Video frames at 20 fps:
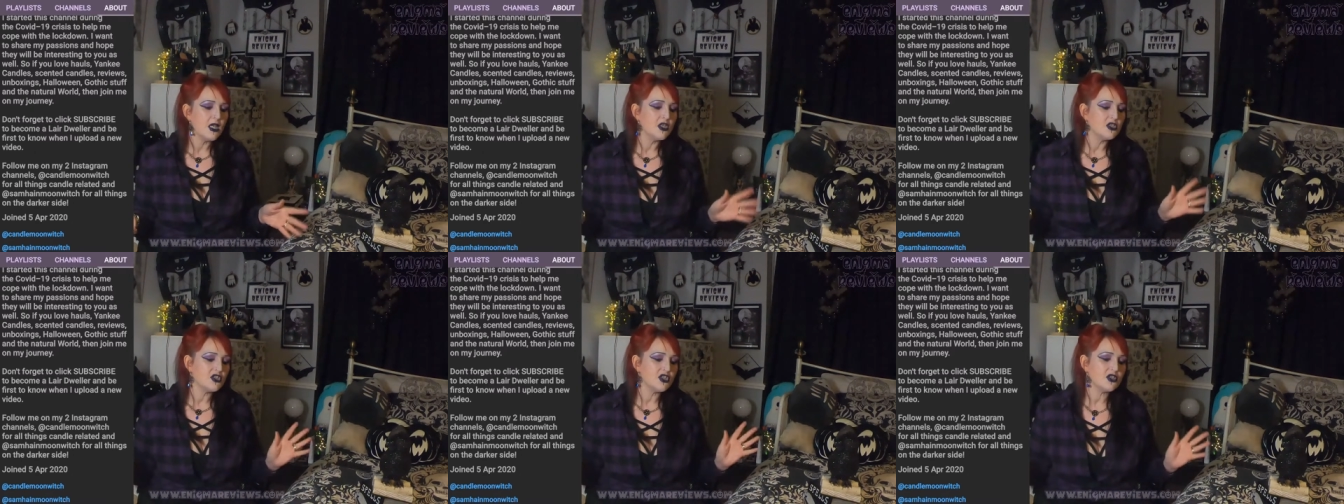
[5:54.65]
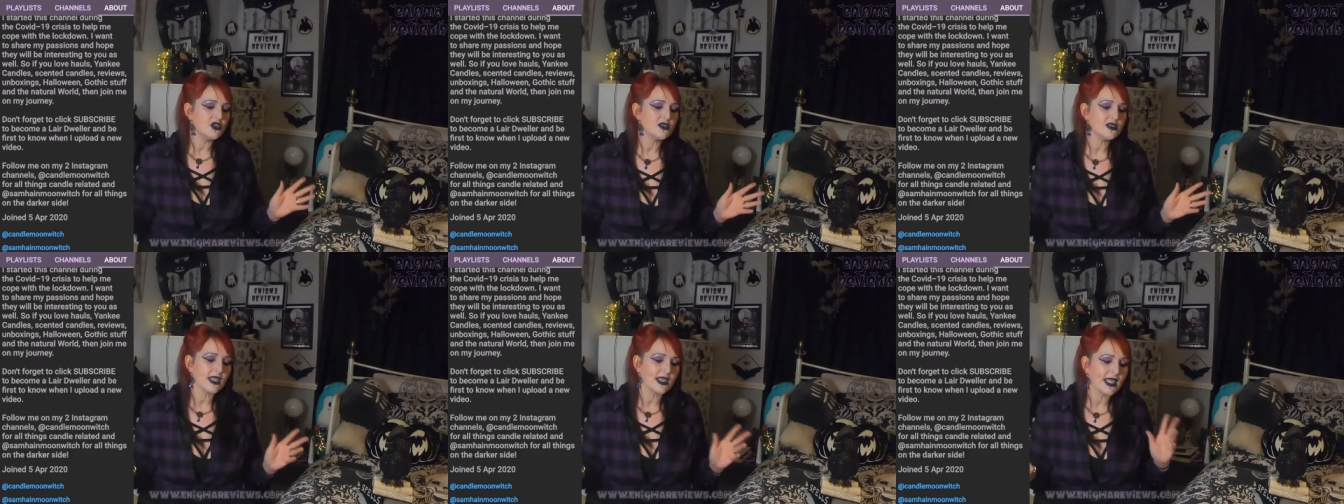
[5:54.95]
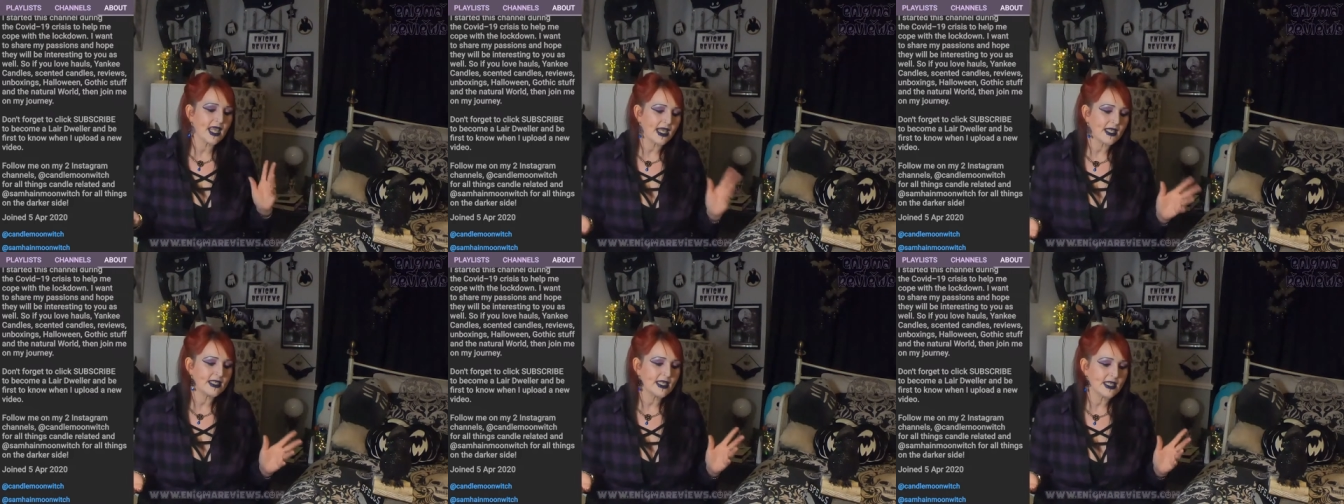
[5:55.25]
She does
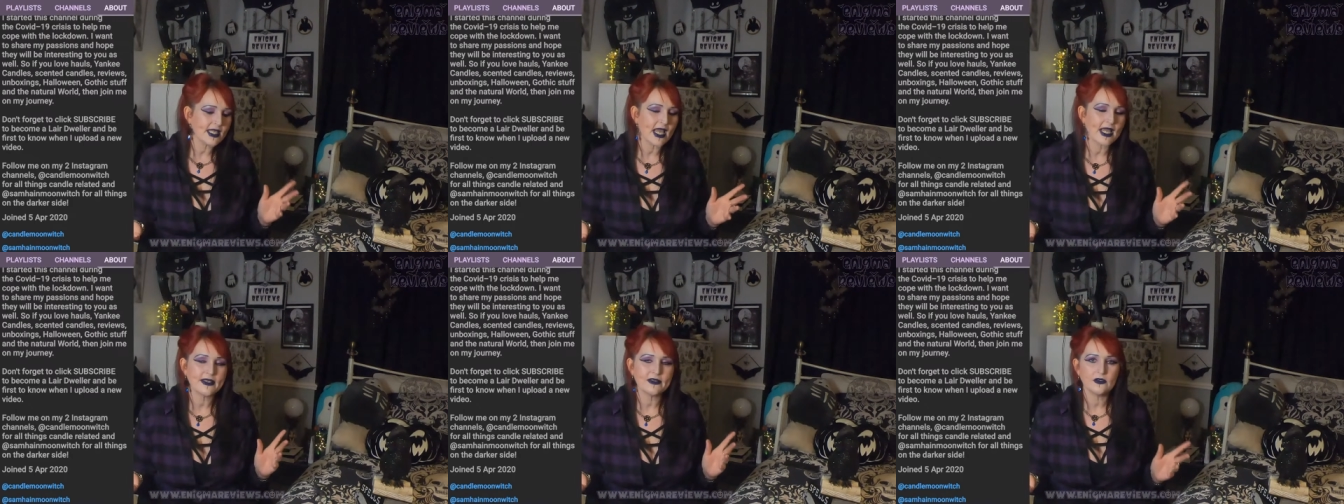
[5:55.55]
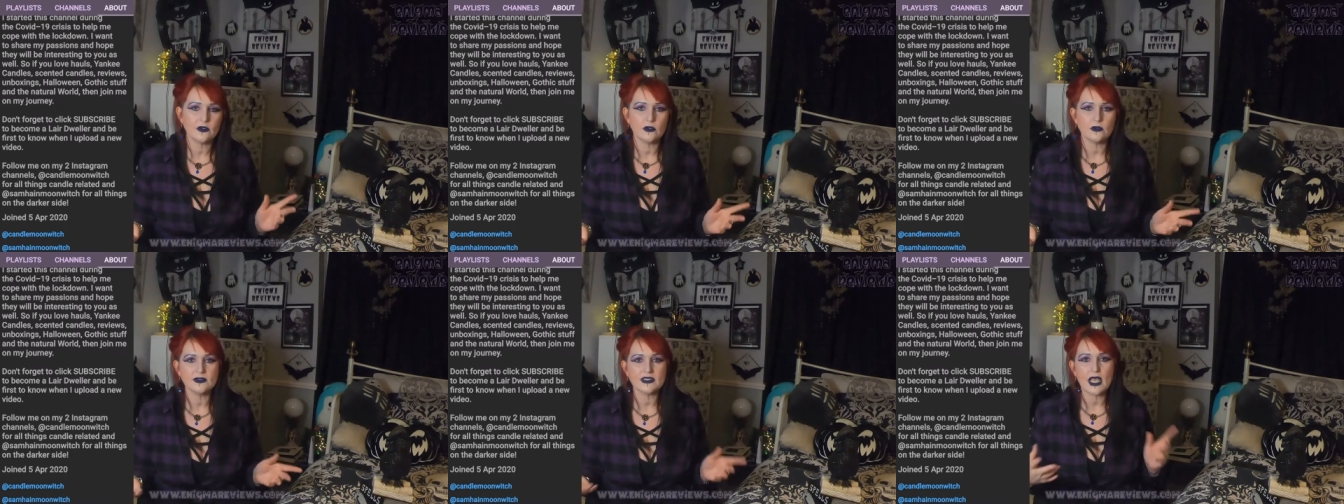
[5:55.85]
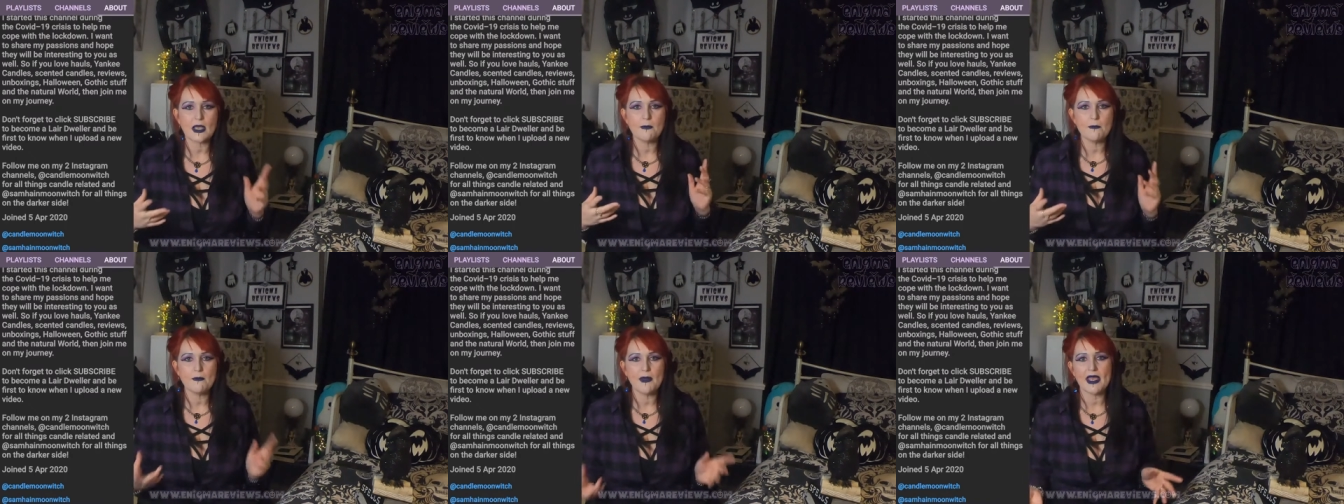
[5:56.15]
Yankee Candles
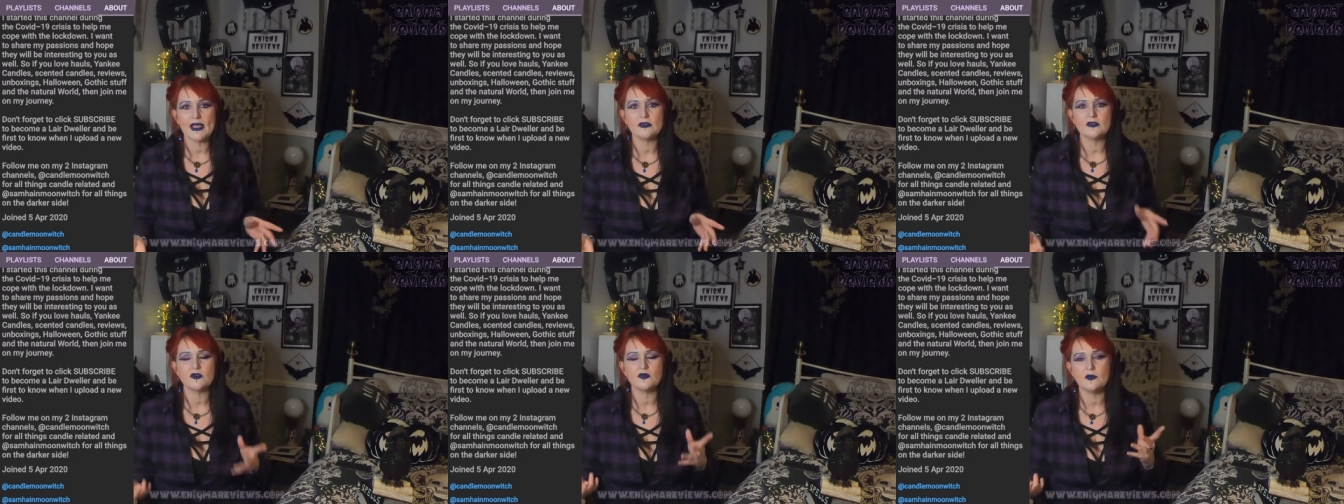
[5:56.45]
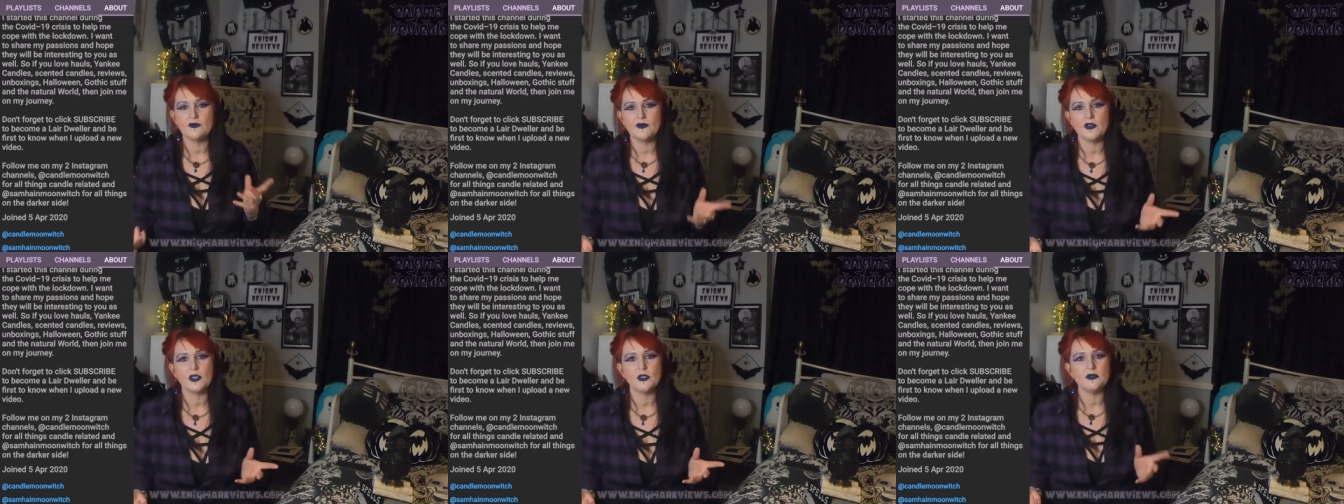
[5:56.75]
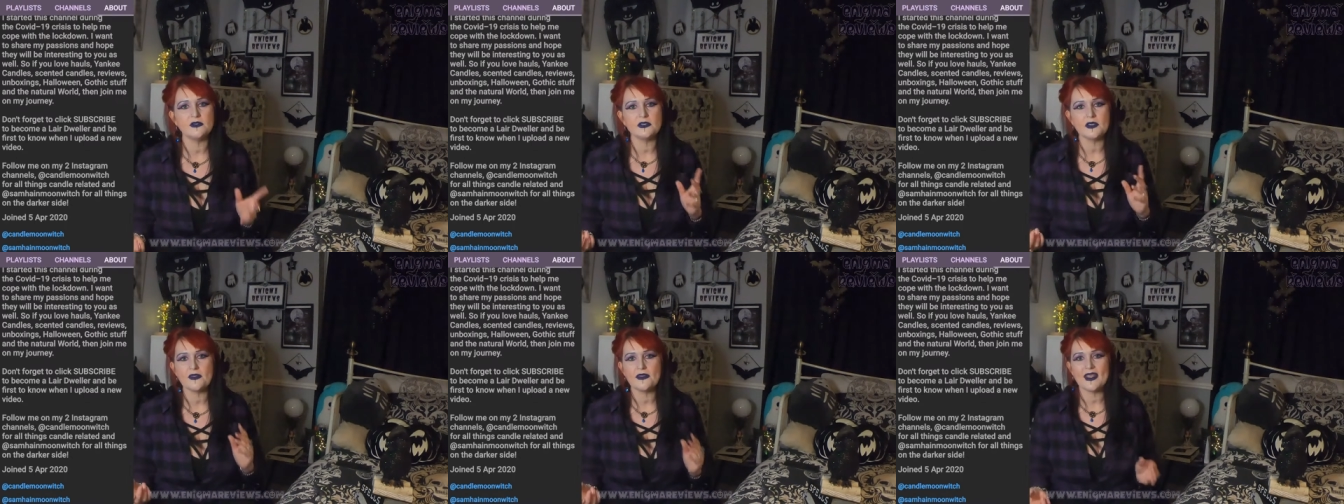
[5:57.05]
and Melts
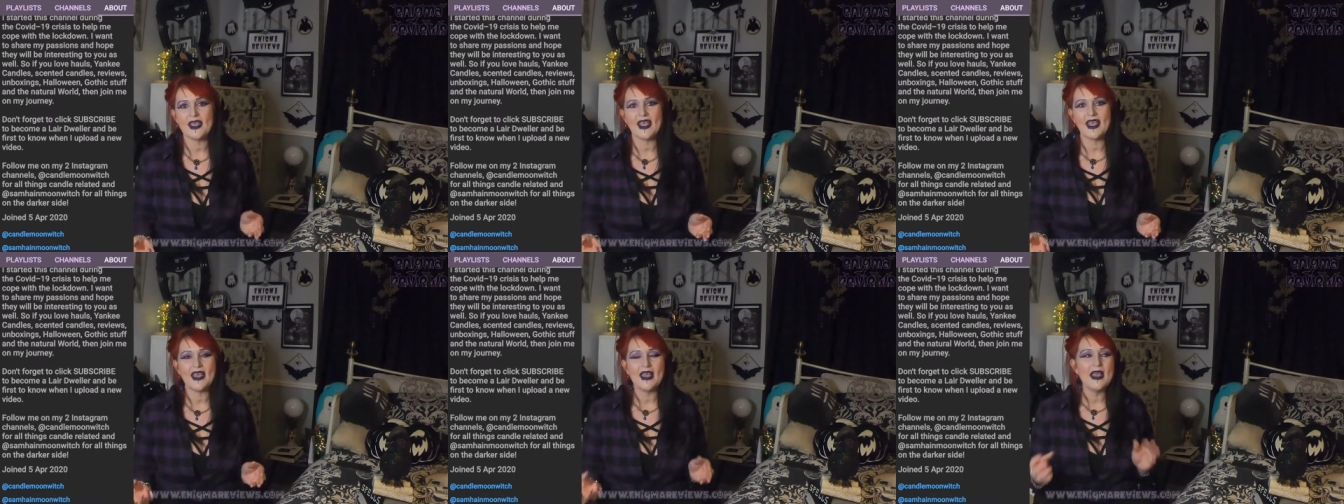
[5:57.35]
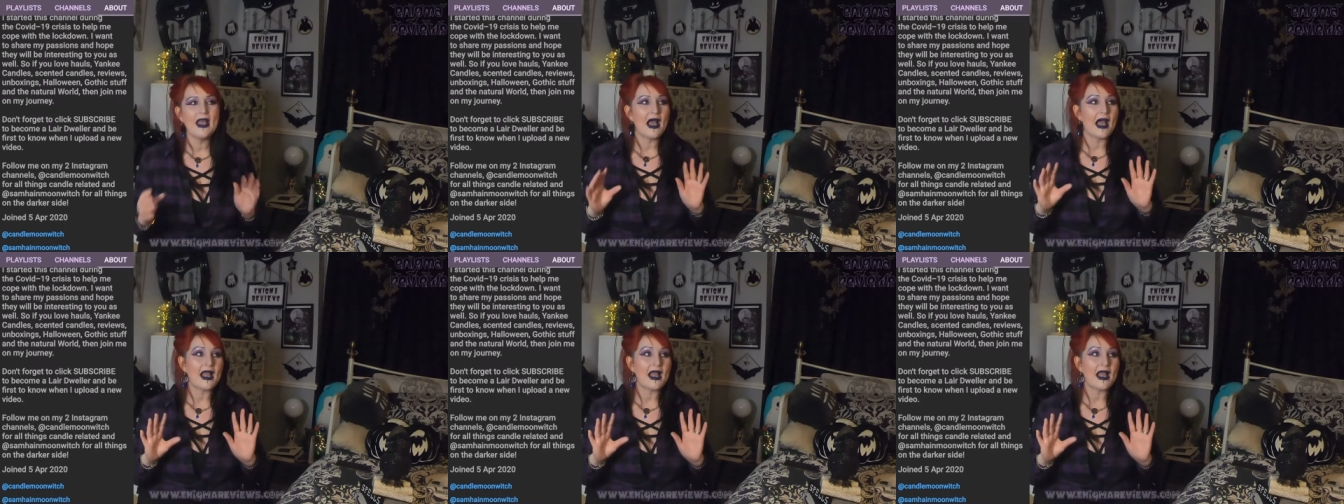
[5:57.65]
reviews on there.